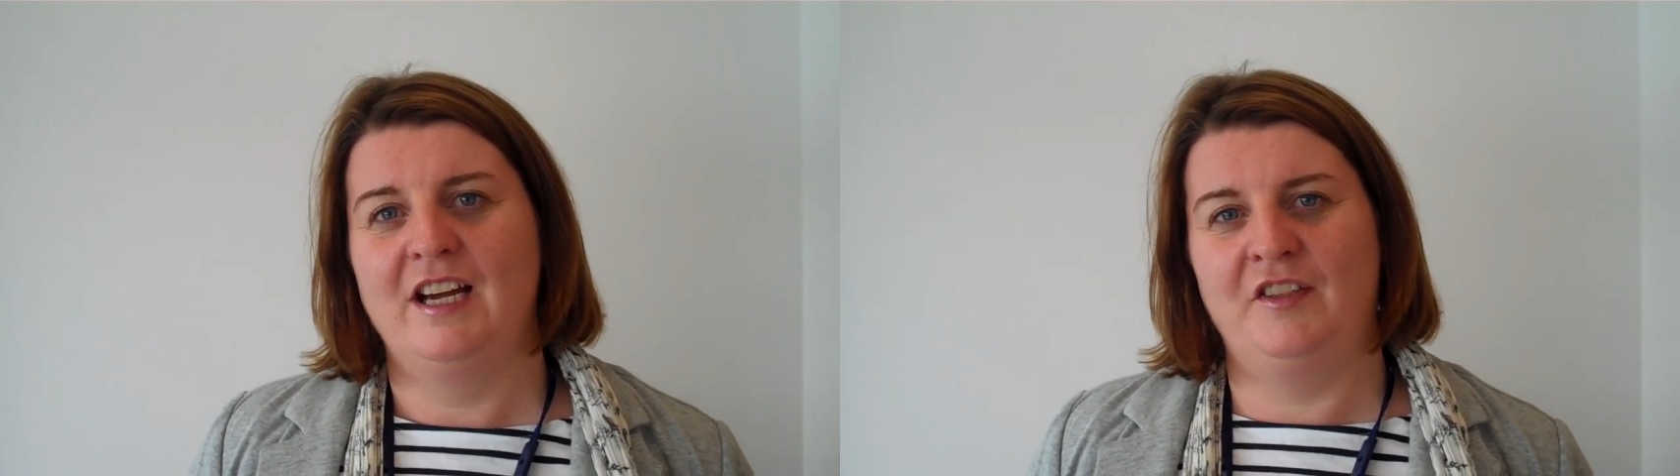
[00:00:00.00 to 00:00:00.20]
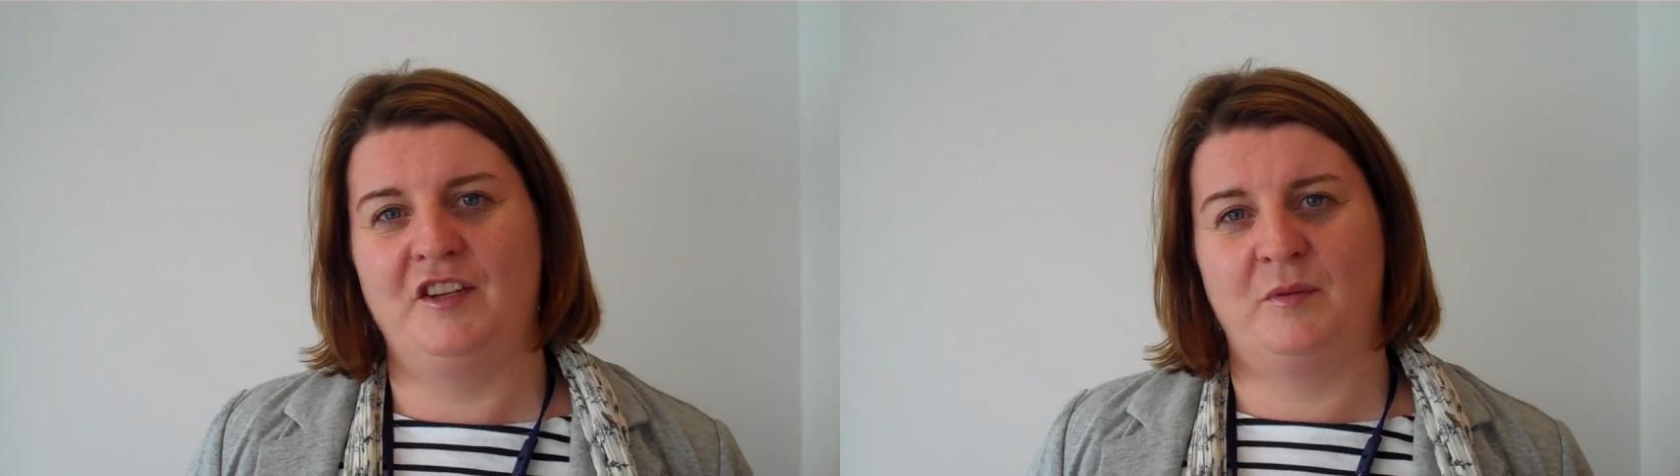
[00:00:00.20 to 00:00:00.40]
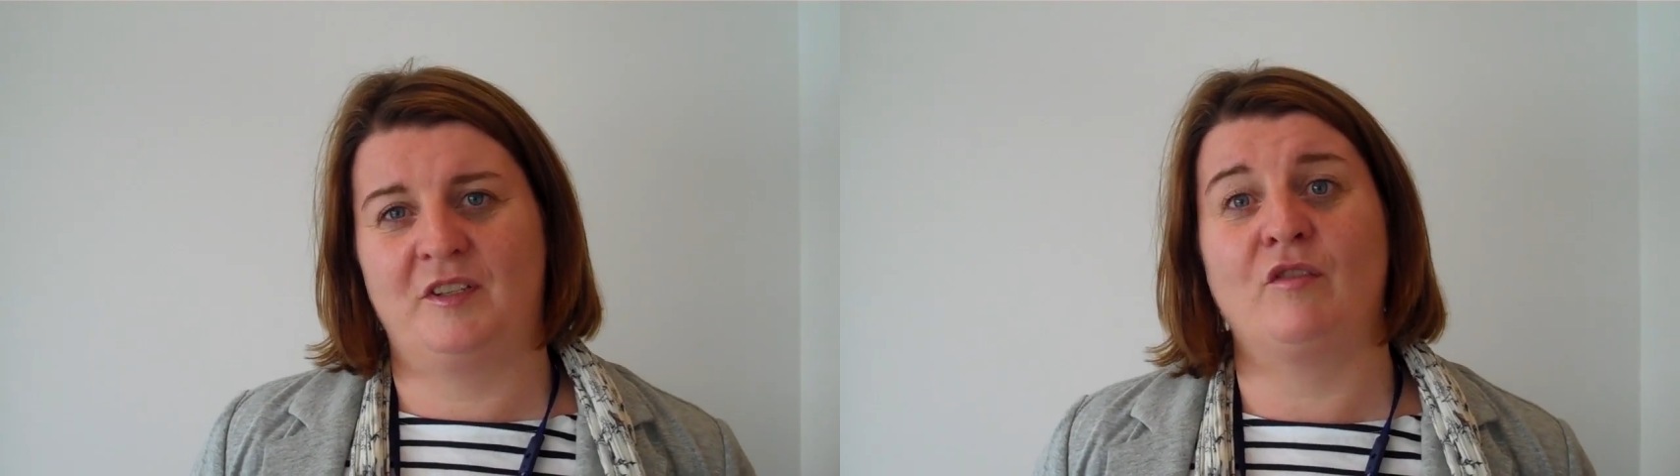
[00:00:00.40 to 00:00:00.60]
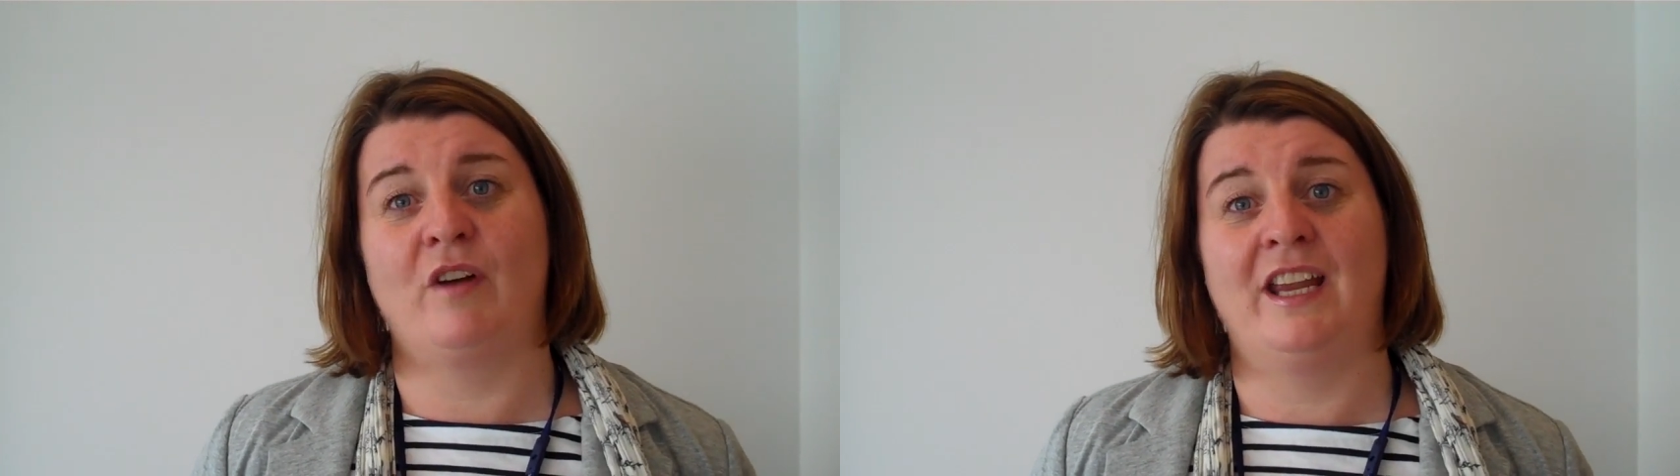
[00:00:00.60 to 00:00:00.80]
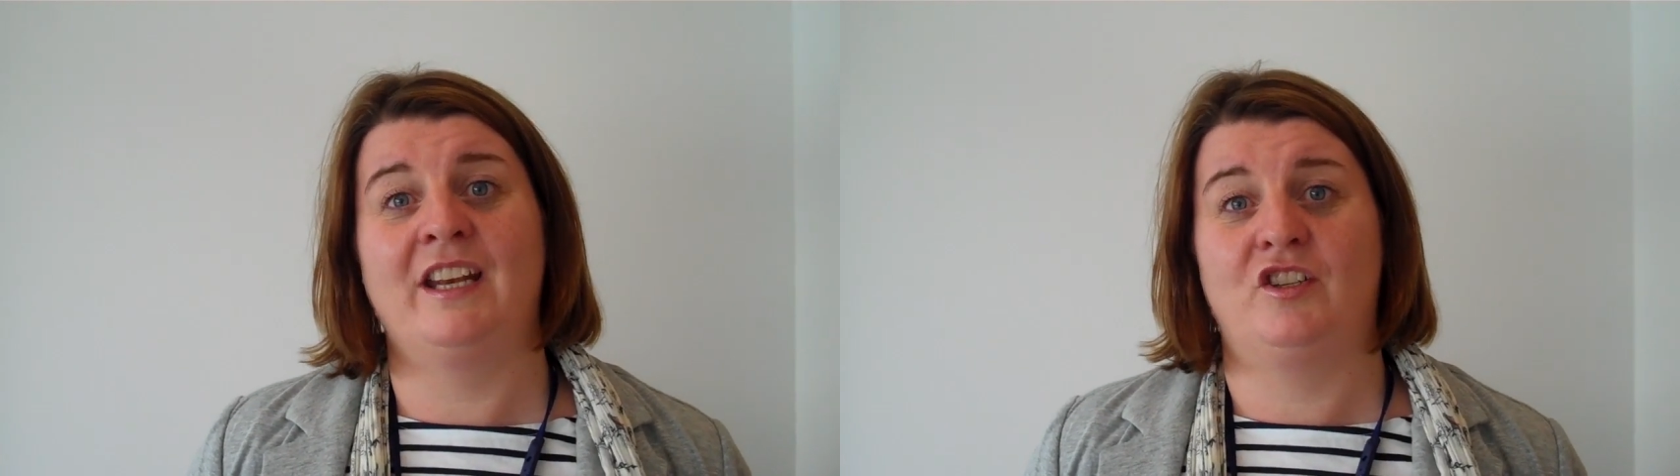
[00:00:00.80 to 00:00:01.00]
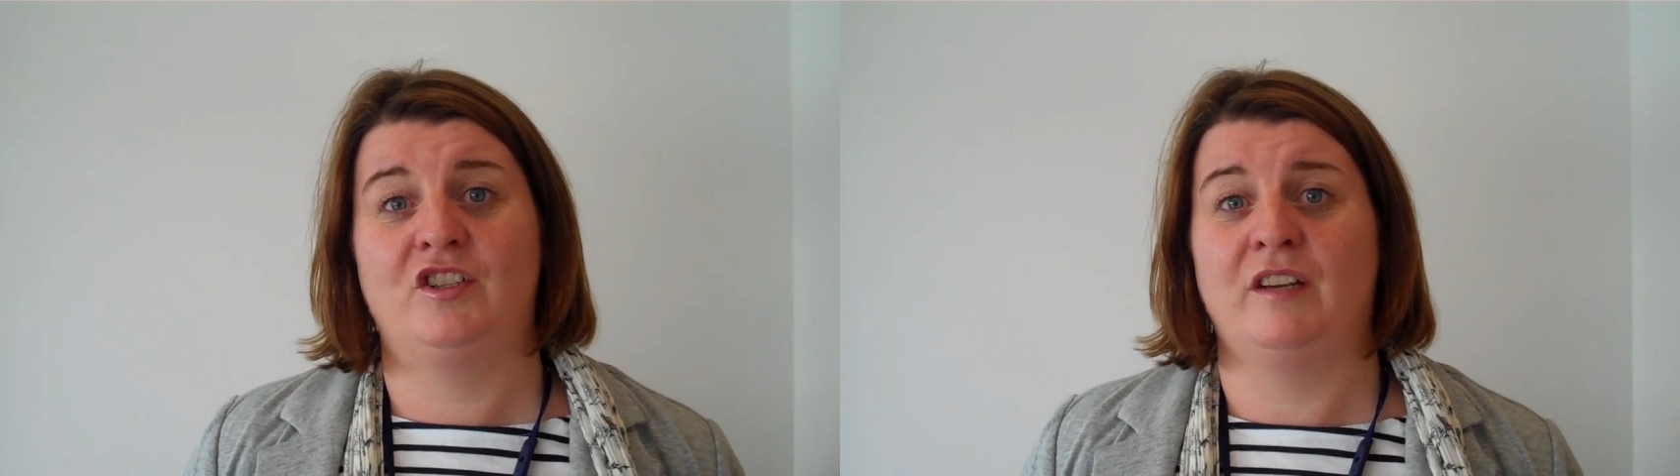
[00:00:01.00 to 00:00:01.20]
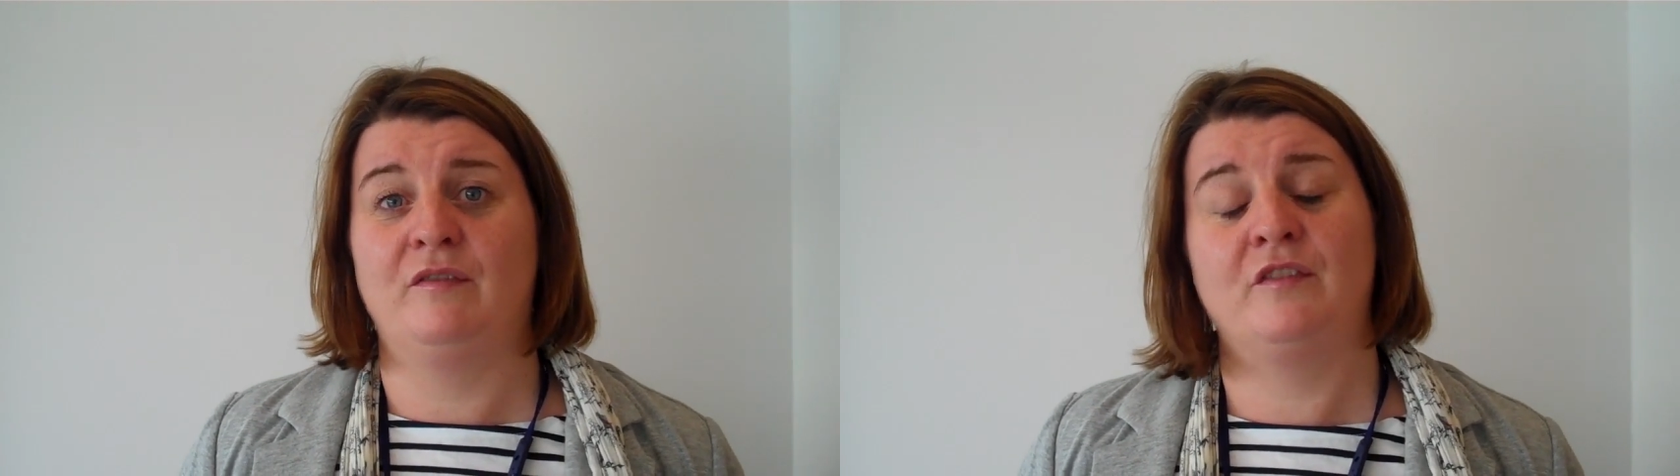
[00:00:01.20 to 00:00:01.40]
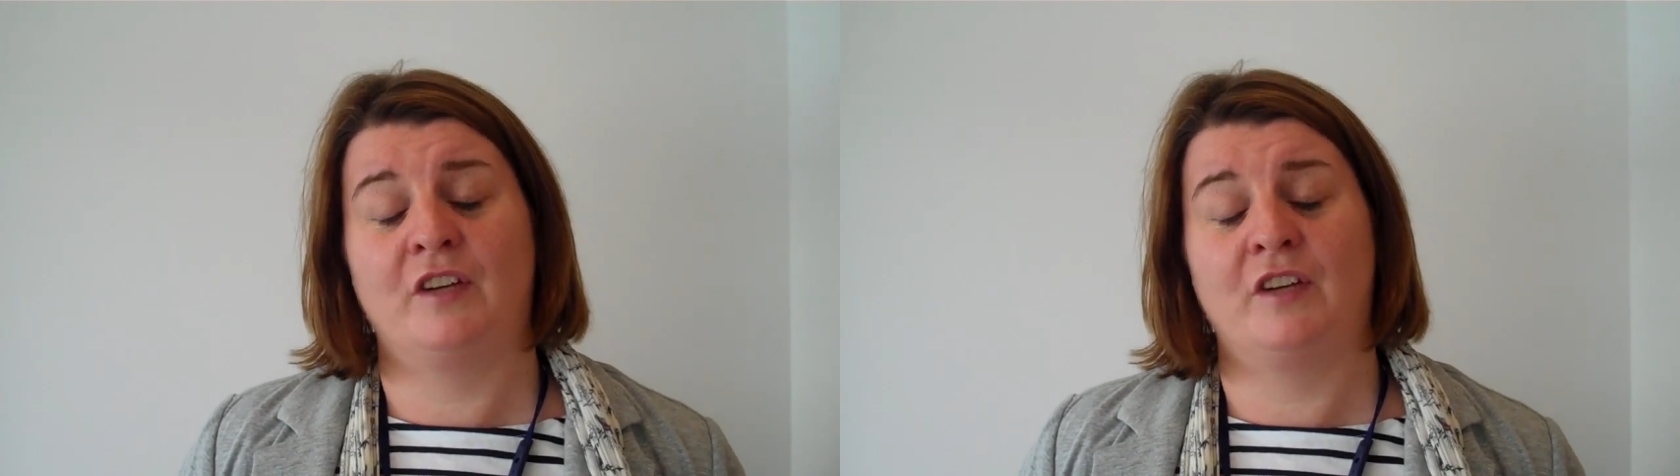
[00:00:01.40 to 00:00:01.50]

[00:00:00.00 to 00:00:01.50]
and this was a great initiative